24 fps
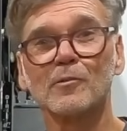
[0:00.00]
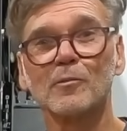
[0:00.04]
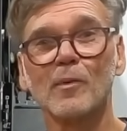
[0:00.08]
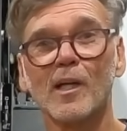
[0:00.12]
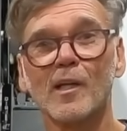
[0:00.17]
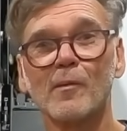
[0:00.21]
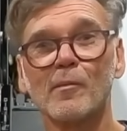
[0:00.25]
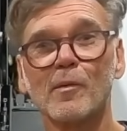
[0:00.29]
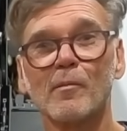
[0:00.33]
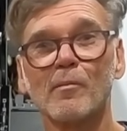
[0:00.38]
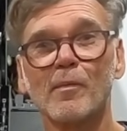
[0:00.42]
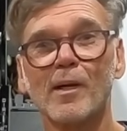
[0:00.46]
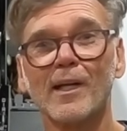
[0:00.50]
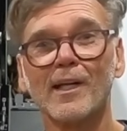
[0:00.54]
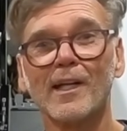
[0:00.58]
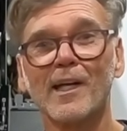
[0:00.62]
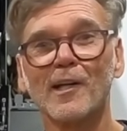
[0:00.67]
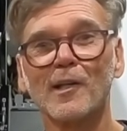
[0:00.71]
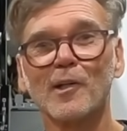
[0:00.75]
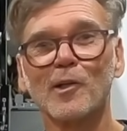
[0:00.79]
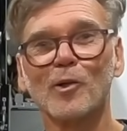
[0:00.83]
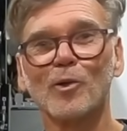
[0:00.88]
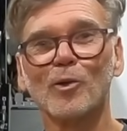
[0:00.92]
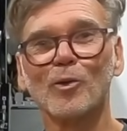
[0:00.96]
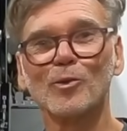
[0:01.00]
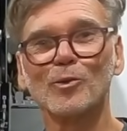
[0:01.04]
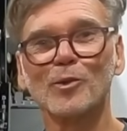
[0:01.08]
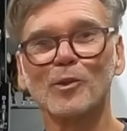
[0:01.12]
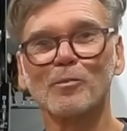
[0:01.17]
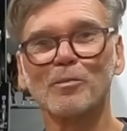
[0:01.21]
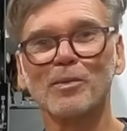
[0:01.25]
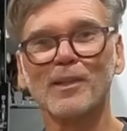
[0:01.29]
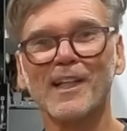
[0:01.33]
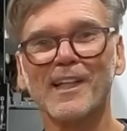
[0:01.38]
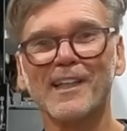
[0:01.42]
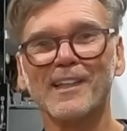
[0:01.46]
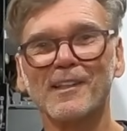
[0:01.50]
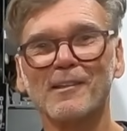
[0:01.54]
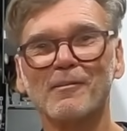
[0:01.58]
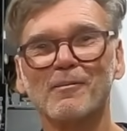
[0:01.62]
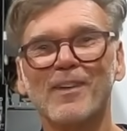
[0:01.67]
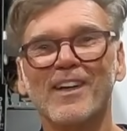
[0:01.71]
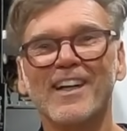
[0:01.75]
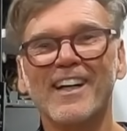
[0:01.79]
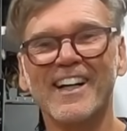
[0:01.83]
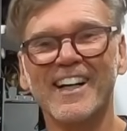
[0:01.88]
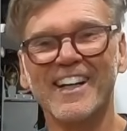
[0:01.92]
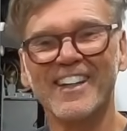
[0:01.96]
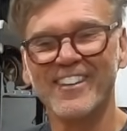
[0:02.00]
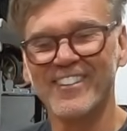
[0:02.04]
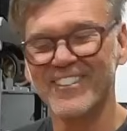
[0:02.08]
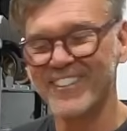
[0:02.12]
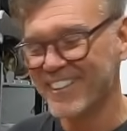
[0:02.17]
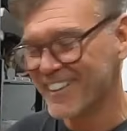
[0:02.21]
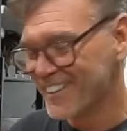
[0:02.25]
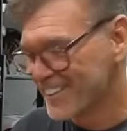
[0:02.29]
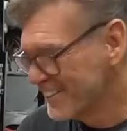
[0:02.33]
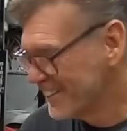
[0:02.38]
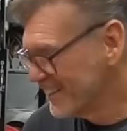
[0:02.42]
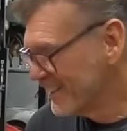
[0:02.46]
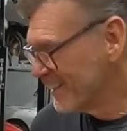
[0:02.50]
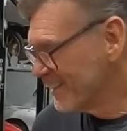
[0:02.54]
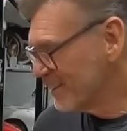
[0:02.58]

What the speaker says: might have been made out of gold or platinum. I don't know.